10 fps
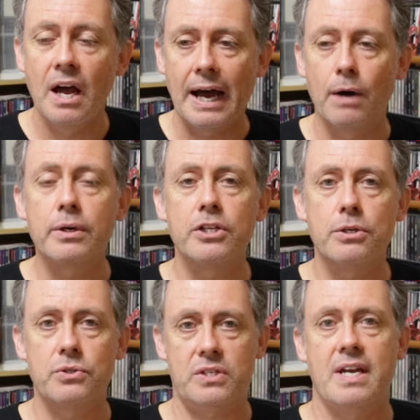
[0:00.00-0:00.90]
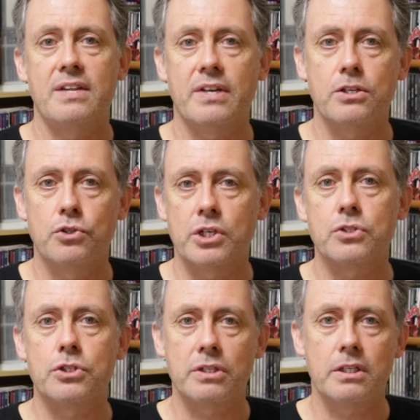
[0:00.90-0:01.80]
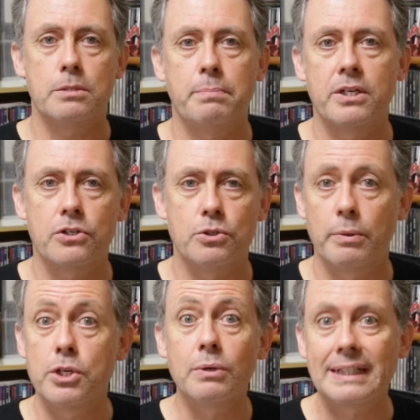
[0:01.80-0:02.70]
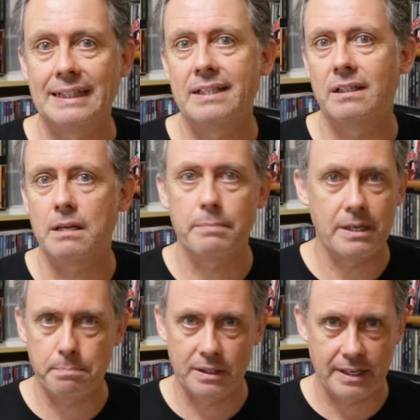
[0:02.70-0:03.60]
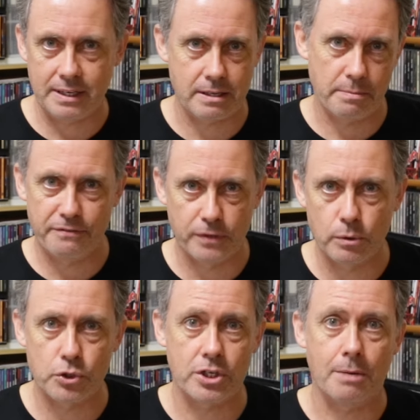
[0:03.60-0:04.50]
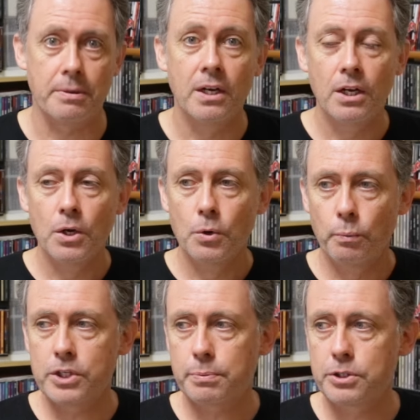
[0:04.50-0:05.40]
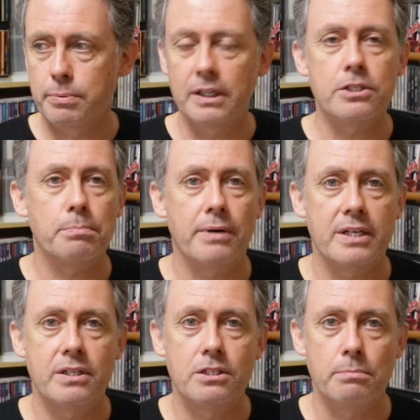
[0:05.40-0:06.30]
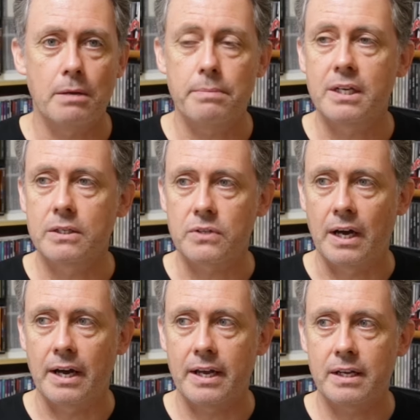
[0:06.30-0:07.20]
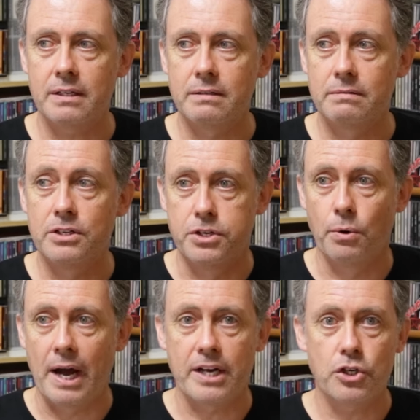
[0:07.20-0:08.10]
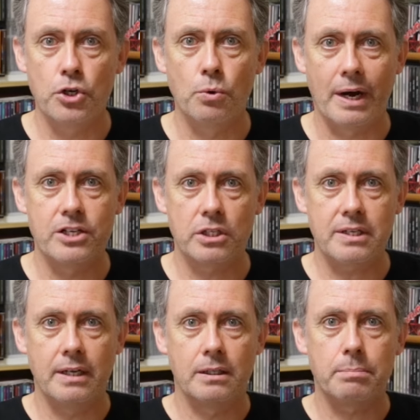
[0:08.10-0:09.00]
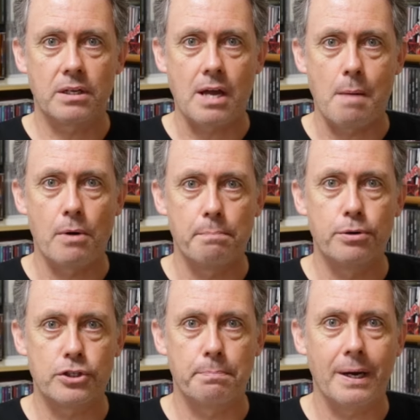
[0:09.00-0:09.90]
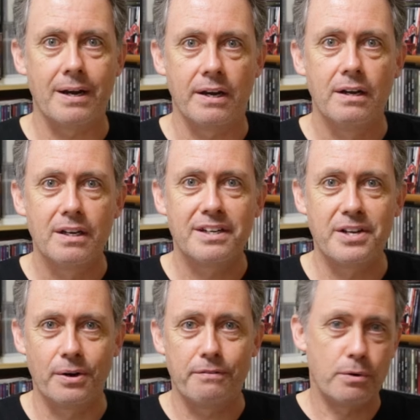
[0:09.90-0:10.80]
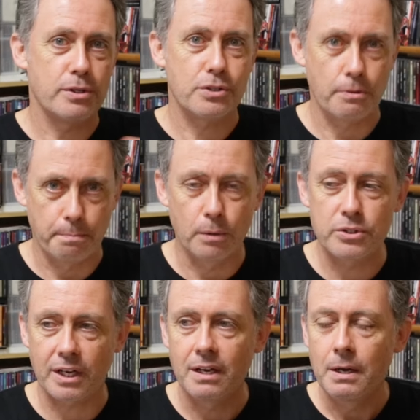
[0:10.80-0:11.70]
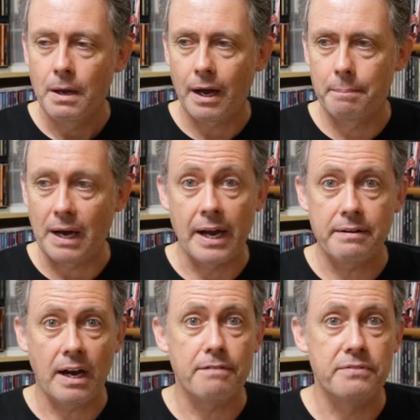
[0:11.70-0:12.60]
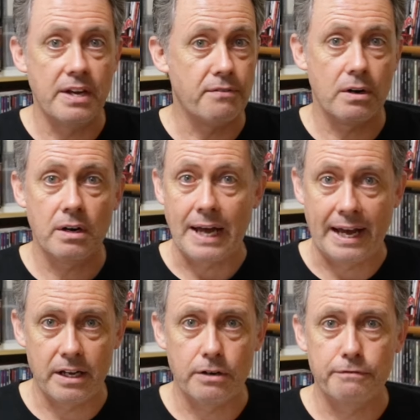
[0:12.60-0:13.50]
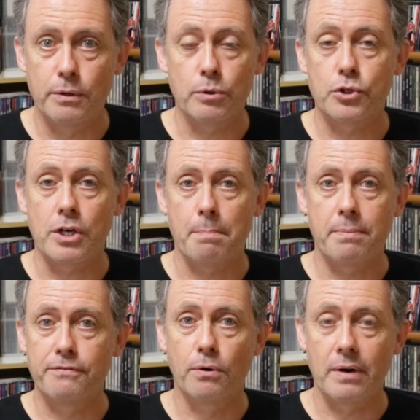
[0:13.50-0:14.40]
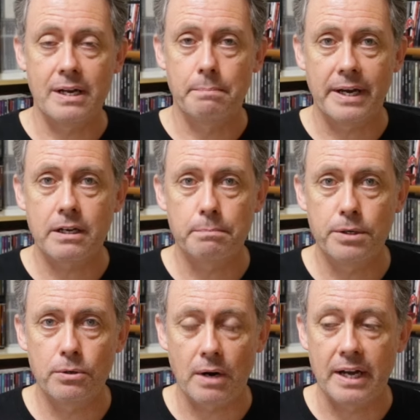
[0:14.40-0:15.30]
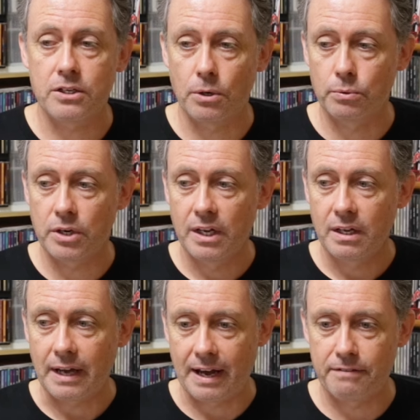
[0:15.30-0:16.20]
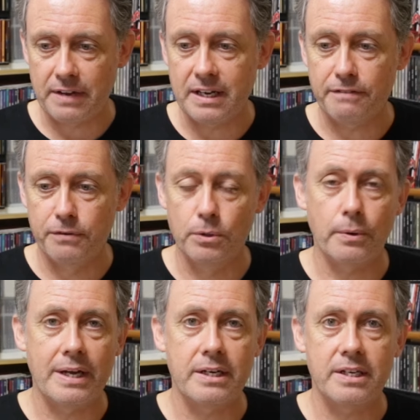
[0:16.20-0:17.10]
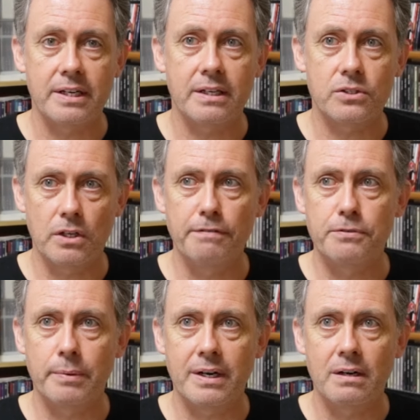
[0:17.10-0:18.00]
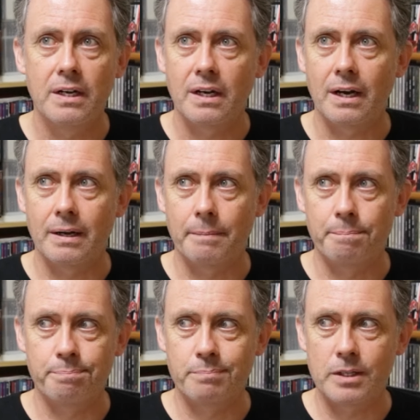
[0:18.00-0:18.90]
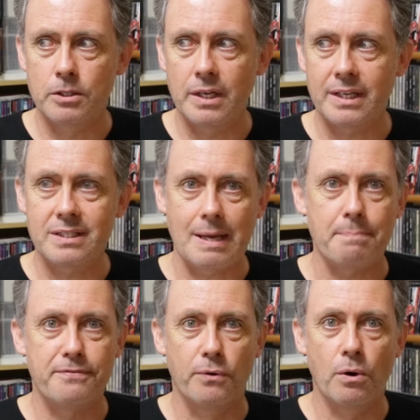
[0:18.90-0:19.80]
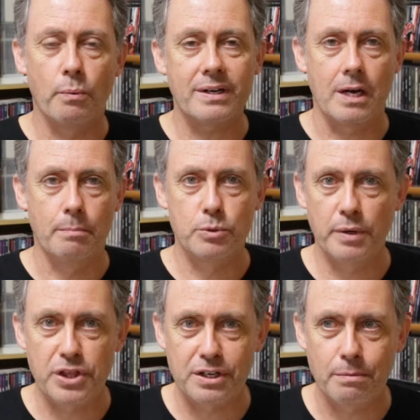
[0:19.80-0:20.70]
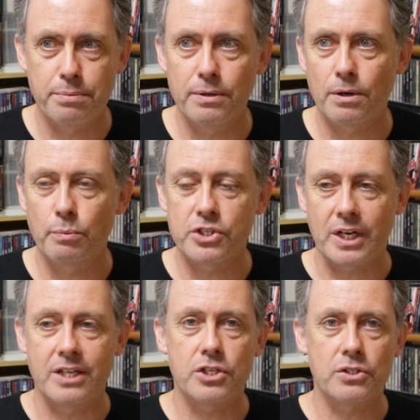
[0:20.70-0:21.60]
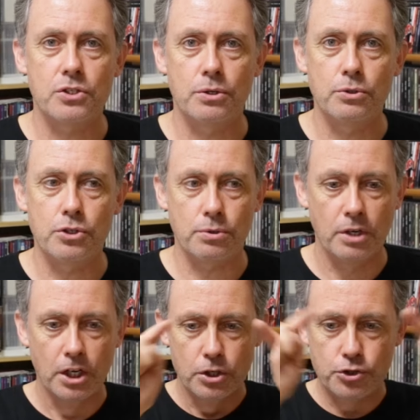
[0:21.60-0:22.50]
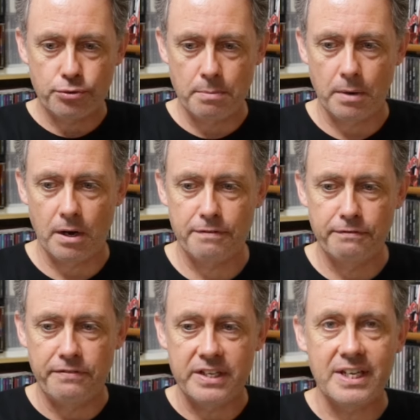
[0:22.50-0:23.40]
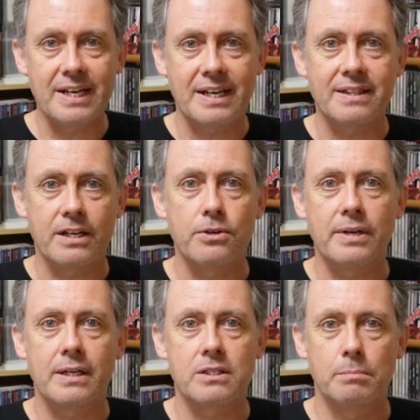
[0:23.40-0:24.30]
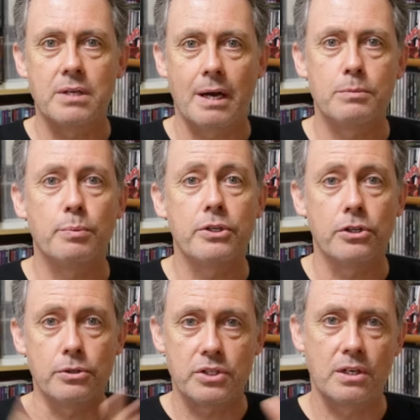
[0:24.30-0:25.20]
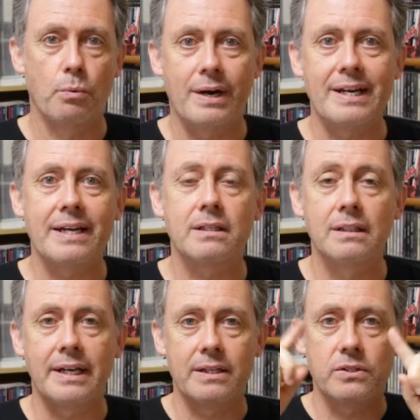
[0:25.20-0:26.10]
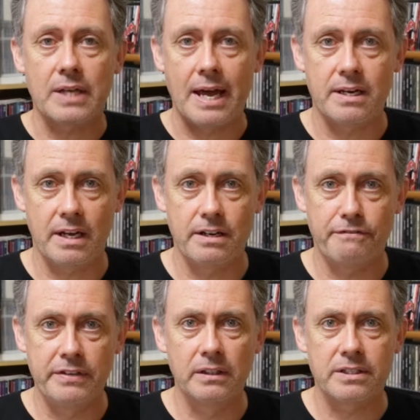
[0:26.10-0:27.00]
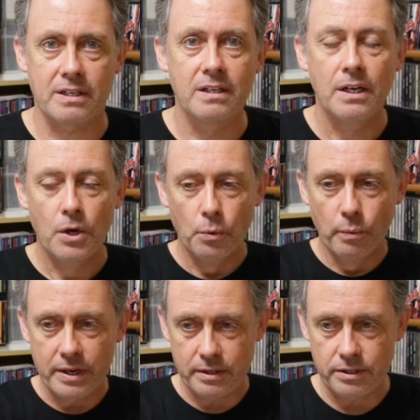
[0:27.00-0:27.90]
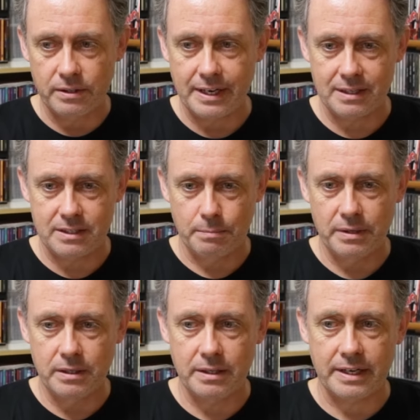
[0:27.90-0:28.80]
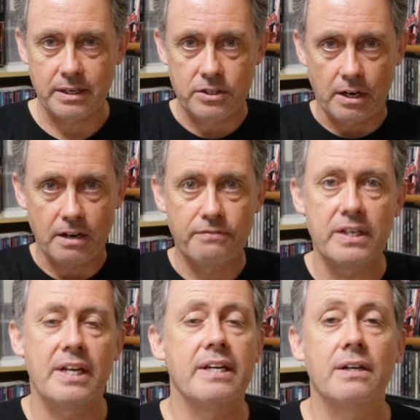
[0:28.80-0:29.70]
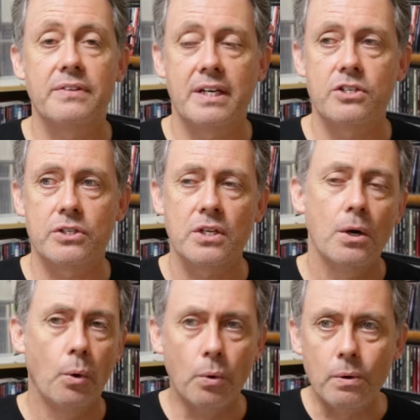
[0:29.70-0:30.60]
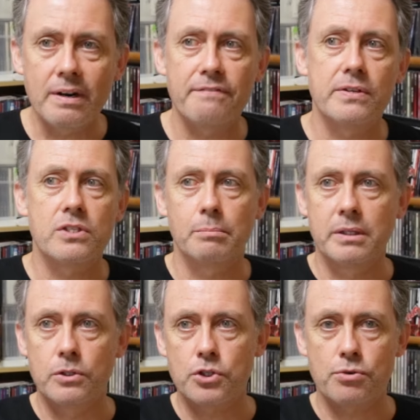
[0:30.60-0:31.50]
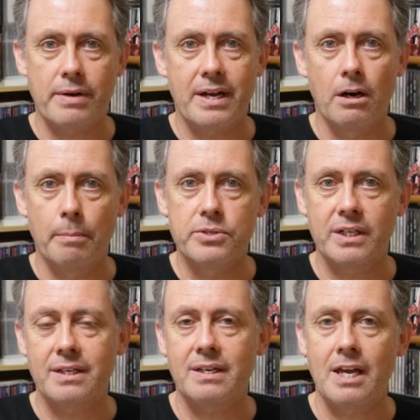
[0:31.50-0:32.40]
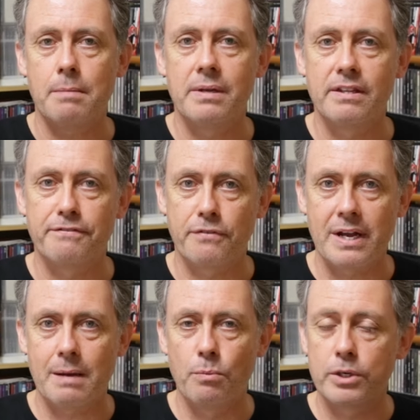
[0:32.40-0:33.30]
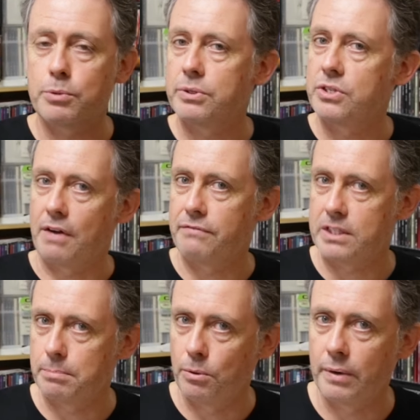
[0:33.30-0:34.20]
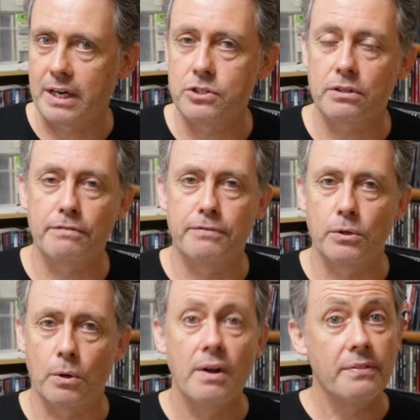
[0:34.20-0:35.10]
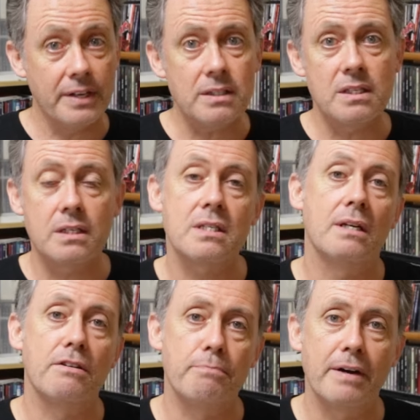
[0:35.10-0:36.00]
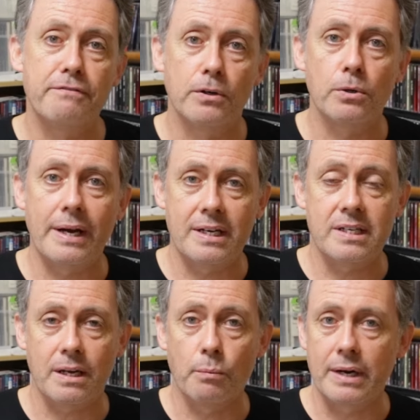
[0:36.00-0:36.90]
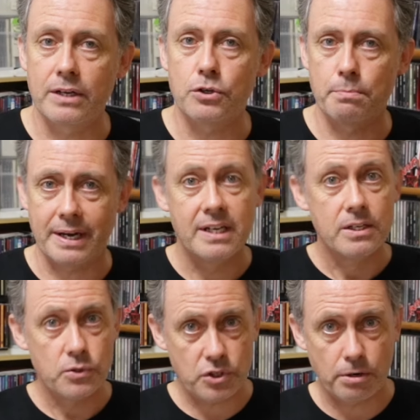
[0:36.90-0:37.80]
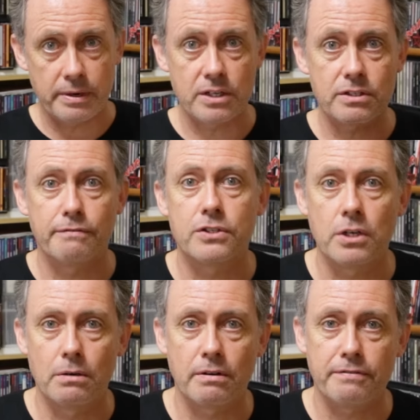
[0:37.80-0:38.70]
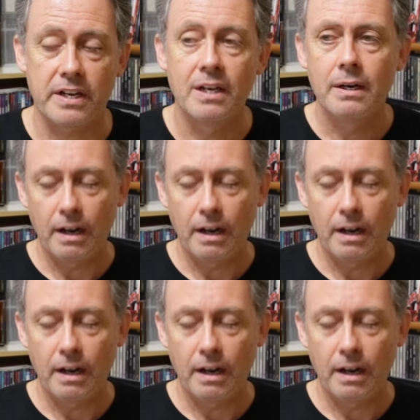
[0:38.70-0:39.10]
How can you say that you just took these pictures when you clearly manipulated them in Photoshop? Which was really surprising to me because I just held up the camera and pushed the button, you know, of course, composing. I've never had Photoshop before in my computer. I don't have any photo editing software except for what comes with the computer, which I just do to trim off vignetting that you get sometimes when you're using a wide angle lens and a filter, where you'll get some little like a dark vignetting on the edges, or if there's some little stray object that came in the frame which was not visible when I took the photo. That's the extent of my photo editing when I do my serious photography.